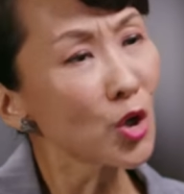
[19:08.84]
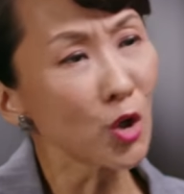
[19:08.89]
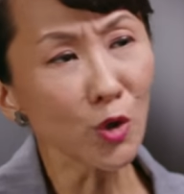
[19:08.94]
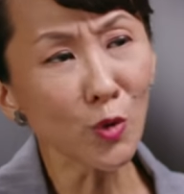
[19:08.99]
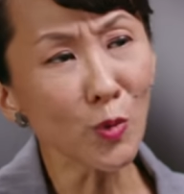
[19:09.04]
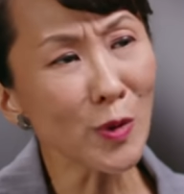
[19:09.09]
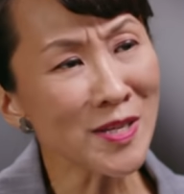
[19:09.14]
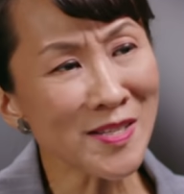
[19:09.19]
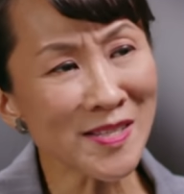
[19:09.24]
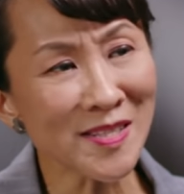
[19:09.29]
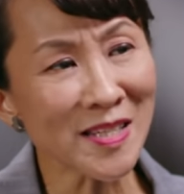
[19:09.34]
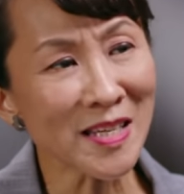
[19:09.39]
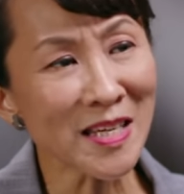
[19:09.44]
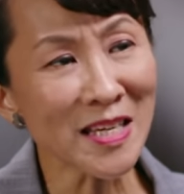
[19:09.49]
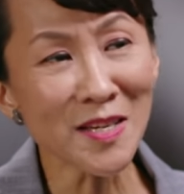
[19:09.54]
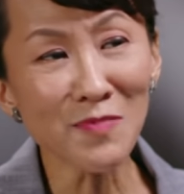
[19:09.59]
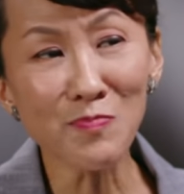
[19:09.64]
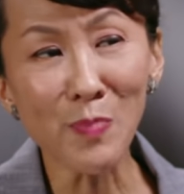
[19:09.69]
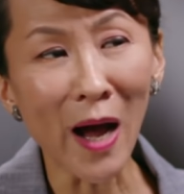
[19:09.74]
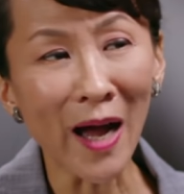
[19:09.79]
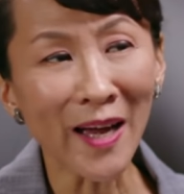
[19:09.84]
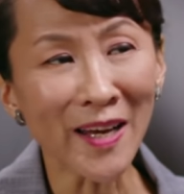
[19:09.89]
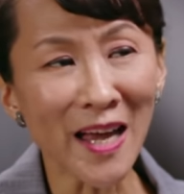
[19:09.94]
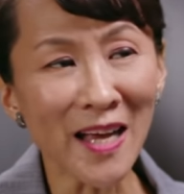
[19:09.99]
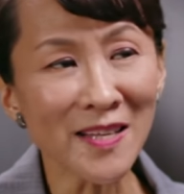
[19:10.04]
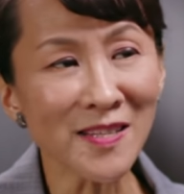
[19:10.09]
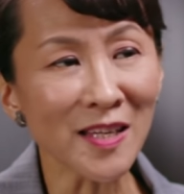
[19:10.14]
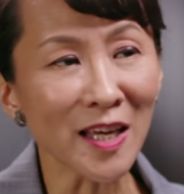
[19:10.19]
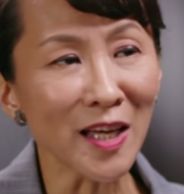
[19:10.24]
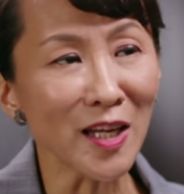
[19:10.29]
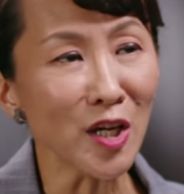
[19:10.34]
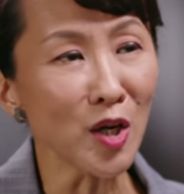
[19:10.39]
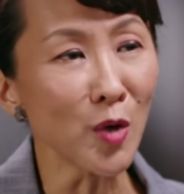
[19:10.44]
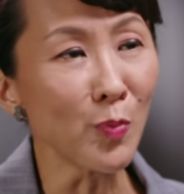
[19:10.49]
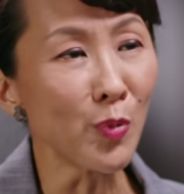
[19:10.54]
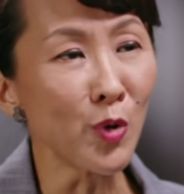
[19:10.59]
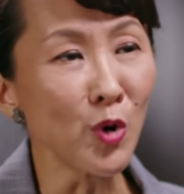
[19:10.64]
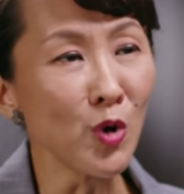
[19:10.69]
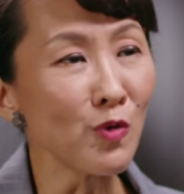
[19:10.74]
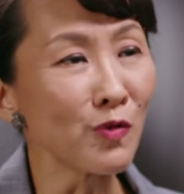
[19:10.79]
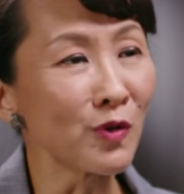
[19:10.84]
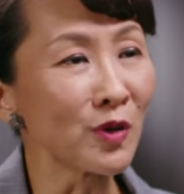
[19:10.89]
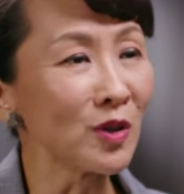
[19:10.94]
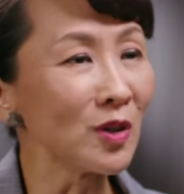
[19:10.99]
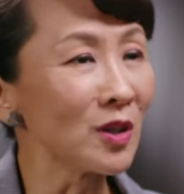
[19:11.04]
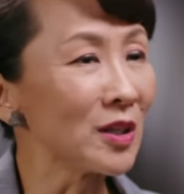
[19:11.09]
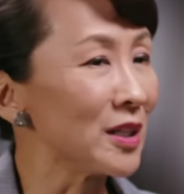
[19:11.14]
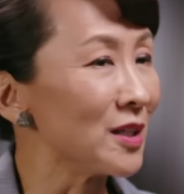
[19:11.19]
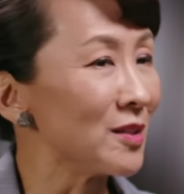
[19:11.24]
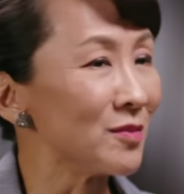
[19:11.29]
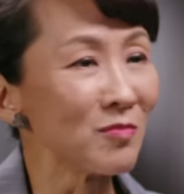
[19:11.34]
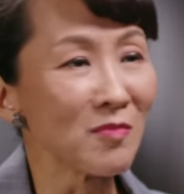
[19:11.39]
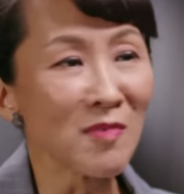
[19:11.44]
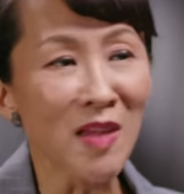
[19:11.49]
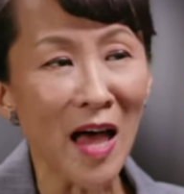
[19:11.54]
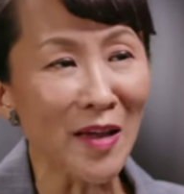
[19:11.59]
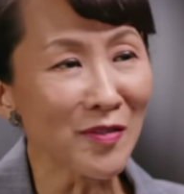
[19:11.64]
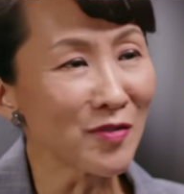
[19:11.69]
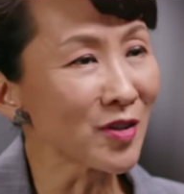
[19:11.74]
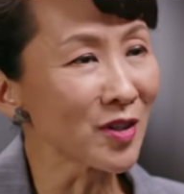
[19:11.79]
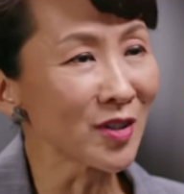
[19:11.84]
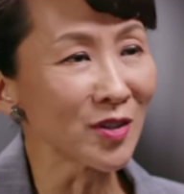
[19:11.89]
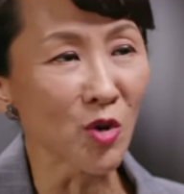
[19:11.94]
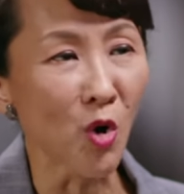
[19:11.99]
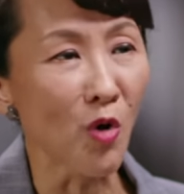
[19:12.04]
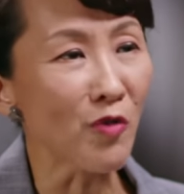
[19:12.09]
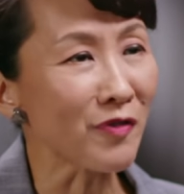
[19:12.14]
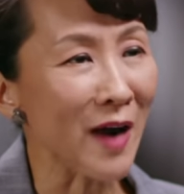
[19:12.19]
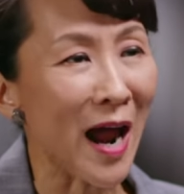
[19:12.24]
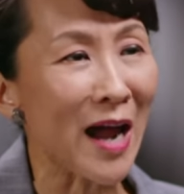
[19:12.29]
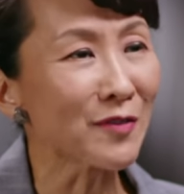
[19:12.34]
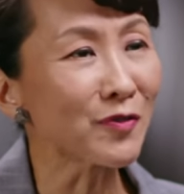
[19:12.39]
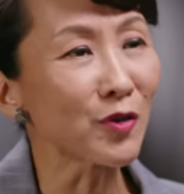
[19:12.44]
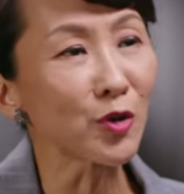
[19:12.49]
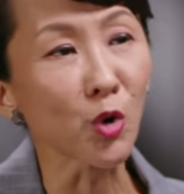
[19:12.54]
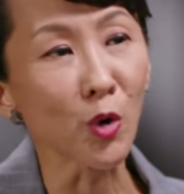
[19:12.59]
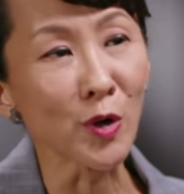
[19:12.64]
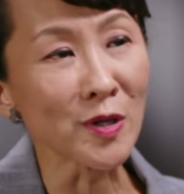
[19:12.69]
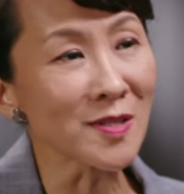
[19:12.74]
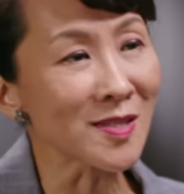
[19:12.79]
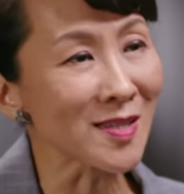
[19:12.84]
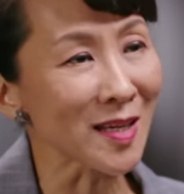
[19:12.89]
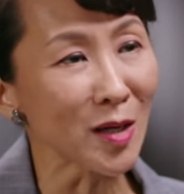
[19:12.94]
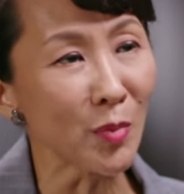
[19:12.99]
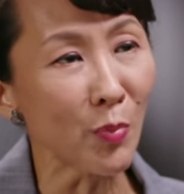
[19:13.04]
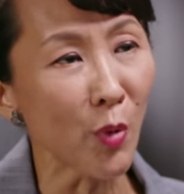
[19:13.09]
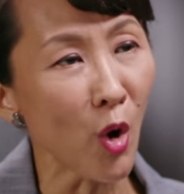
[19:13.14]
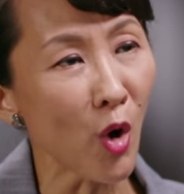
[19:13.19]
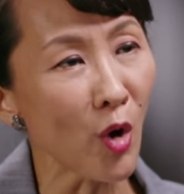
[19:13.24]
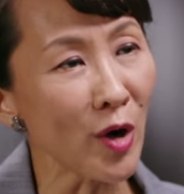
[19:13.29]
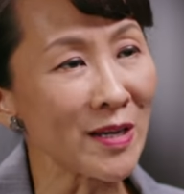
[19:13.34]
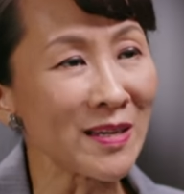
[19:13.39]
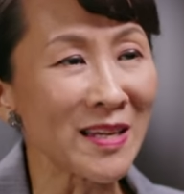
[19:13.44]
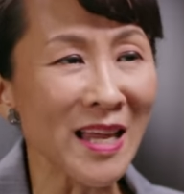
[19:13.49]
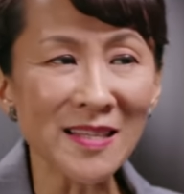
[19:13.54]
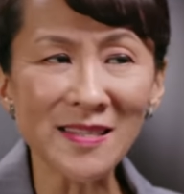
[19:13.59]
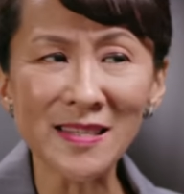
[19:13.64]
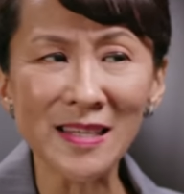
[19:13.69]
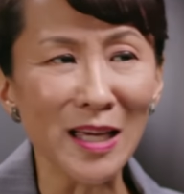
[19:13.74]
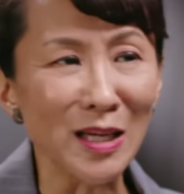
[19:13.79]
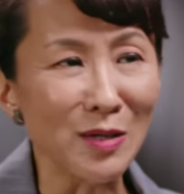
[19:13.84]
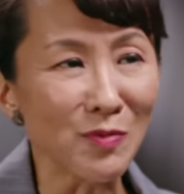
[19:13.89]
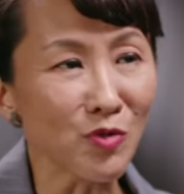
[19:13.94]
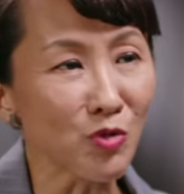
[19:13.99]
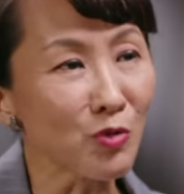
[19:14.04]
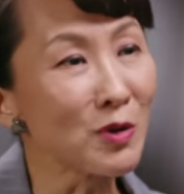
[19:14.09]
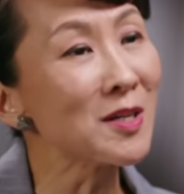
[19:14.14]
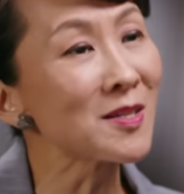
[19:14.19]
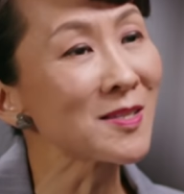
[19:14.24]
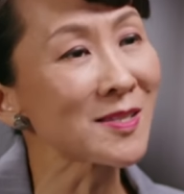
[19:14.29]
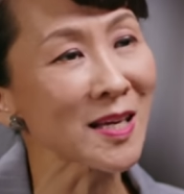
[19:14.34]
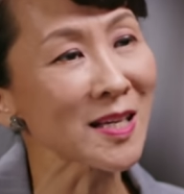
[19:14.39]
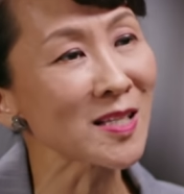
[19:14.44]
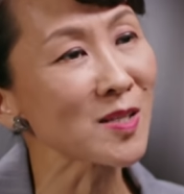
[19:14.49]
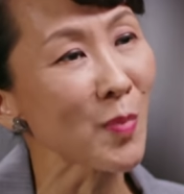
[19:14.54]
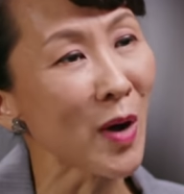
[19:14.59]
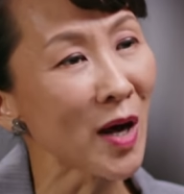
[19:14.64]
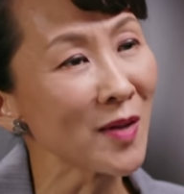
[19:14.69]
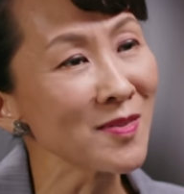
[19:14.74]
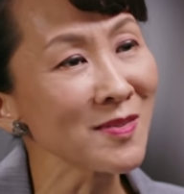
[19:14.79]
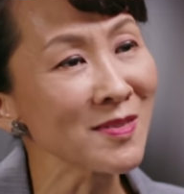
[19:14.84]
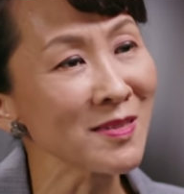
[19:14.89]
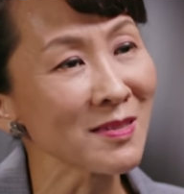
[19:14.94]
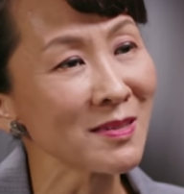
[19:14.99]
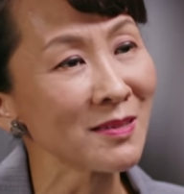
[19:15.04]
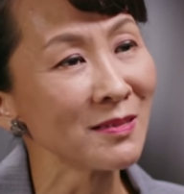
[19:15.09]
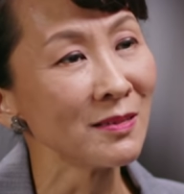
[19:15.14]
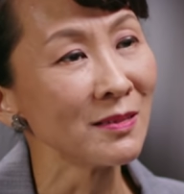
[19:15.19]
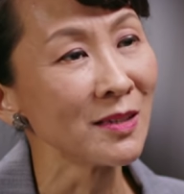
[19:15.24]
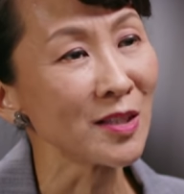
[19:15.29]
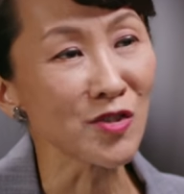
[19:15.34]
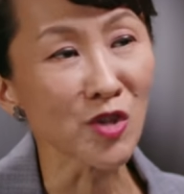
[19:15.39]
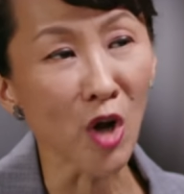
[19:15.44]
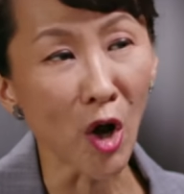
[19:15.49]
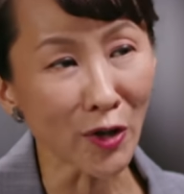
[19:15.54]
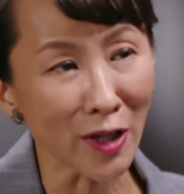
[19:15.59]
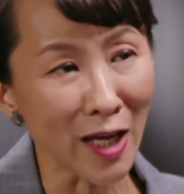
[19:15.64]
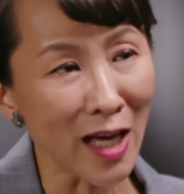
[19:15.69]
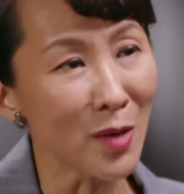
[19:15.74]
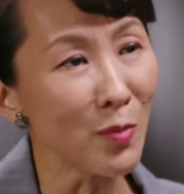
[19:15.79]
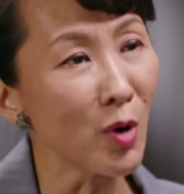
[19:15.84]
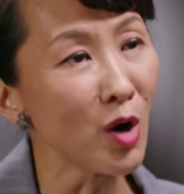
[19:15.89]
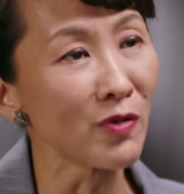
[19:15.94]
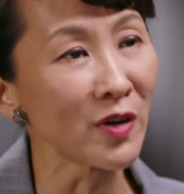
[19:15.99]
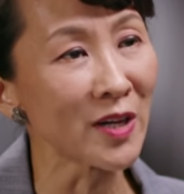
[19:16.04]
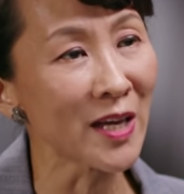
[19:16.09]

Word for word: Could we see Binance getting approval in London or Frankfurt or in Singapore in, let's say, three to six months? It's not game over